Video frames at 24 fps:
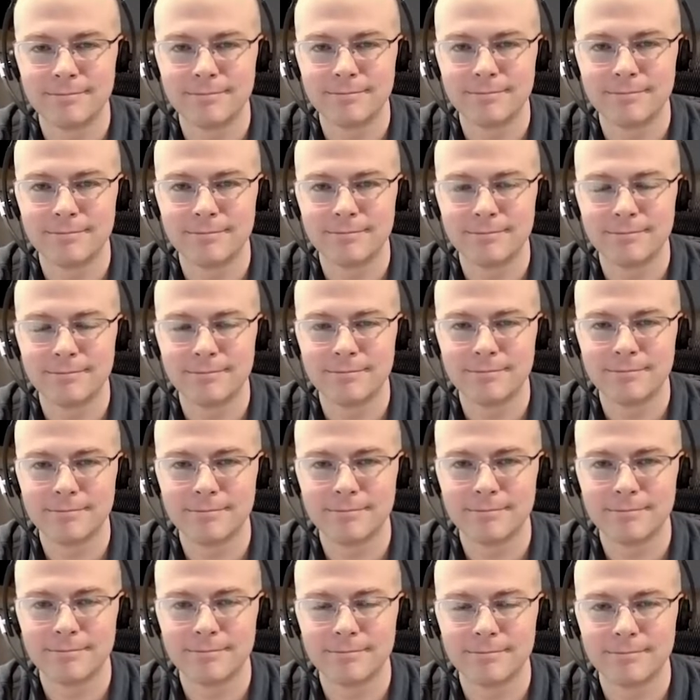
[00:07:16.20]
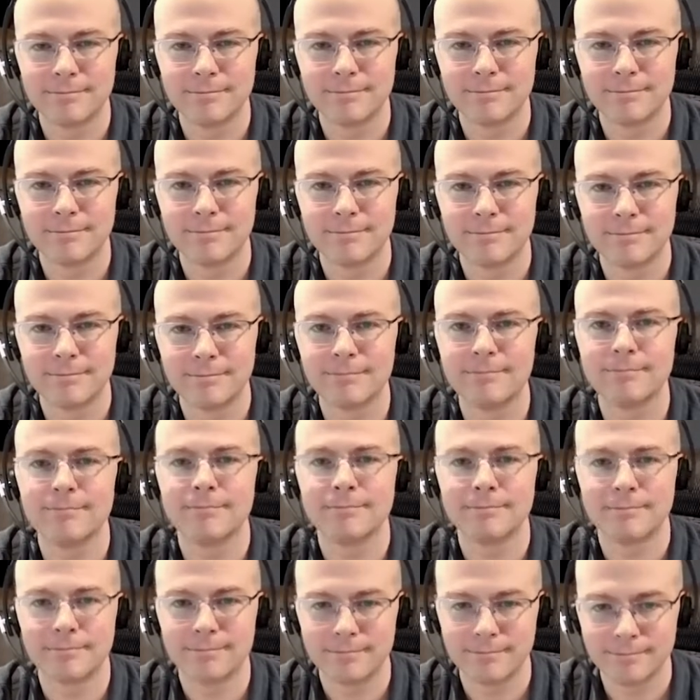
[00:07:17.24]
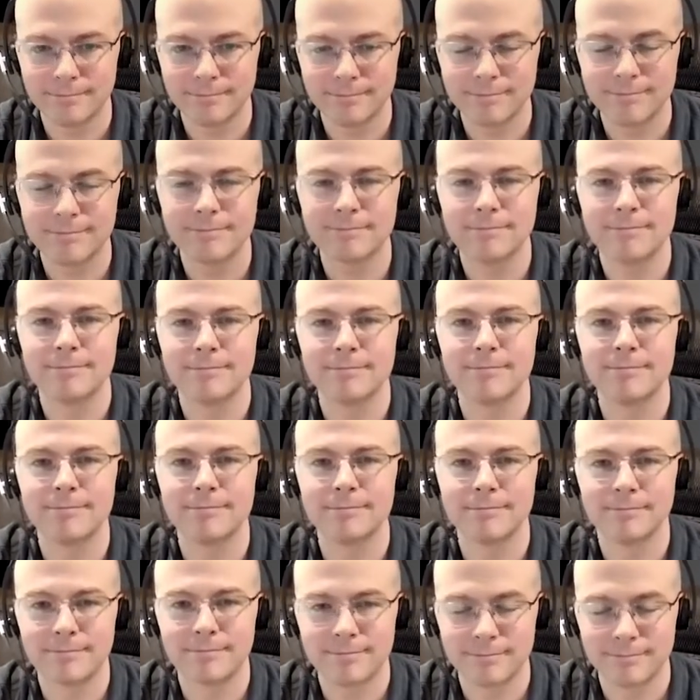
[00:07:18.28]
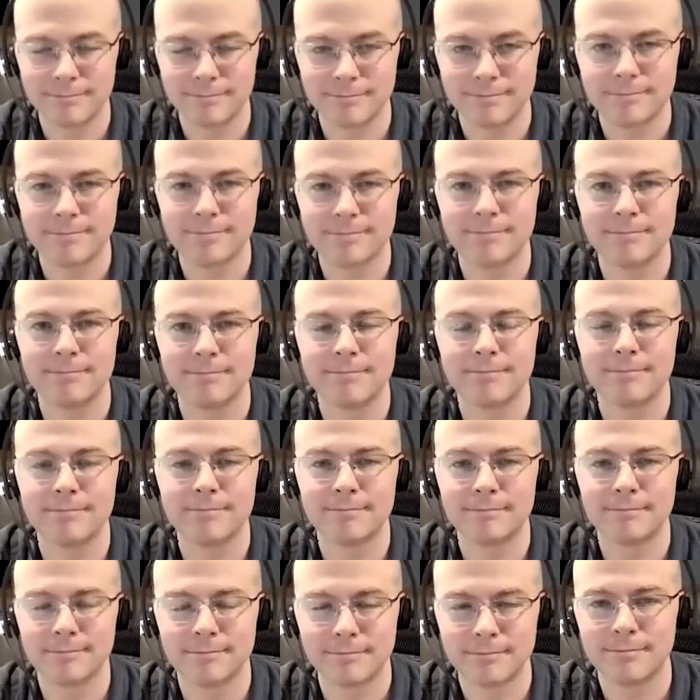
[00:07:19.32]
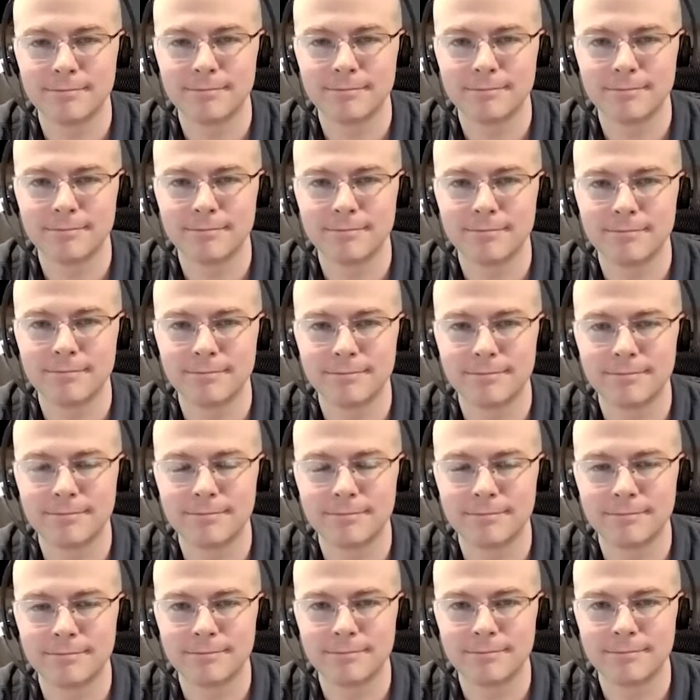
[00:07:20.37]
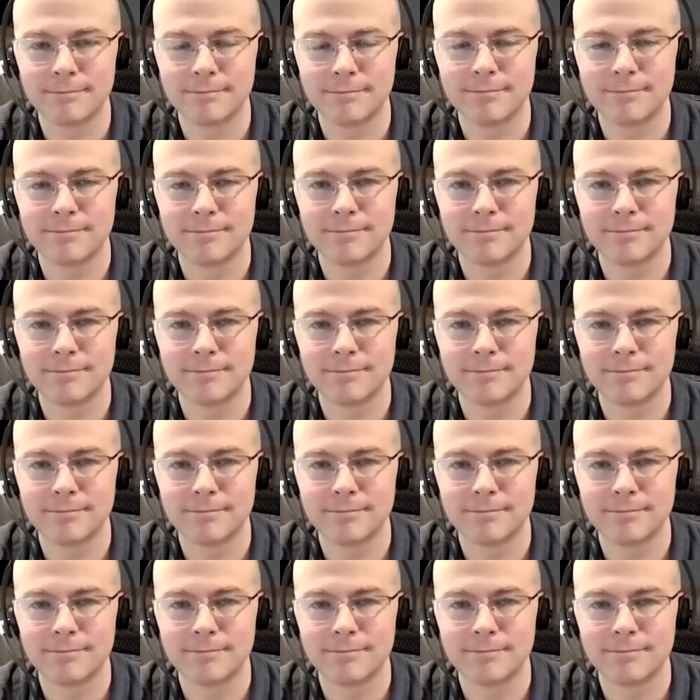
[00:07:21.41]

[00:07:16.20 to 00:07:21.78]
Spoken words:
[no speech]